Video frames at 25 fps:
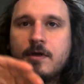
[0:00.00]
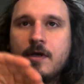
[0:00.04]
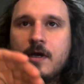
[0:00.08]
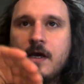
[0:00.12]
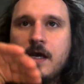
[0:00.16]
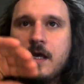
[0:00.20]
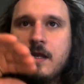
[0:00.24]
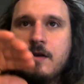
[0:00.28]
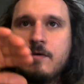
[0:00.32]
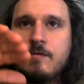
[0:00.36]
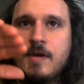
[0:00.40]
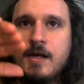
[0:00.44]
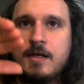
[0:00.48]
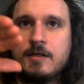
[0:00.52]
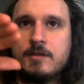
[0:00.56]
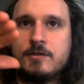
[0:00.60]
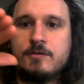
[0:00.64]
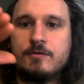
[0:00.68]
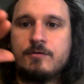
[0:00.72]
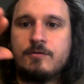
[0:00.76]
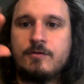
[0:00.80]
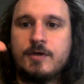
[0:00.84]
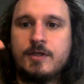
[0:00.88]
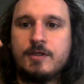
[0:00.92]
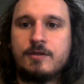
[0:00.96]
And around
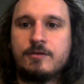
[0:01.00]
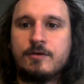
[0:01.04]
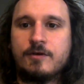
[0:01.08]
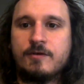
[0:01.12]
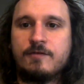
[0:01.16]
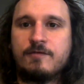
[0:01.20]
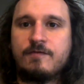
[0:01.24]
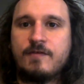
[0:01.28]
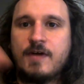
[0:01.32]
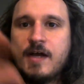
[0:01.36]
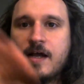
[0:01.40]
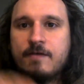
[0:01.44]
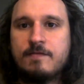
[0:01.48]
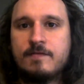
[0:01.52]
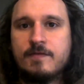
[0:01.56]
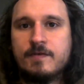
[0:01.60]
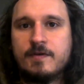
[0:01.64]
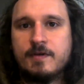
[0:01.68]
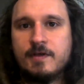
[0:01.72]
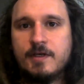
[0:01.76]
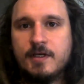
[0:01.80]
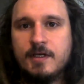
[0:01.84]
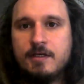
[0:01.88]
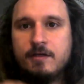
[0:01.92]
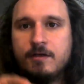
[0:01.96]
2035,
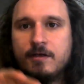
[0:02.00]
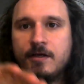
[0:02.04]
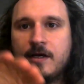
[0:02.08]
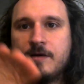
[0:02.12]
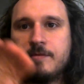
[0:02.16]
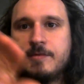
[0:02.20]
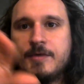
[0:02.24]
it'll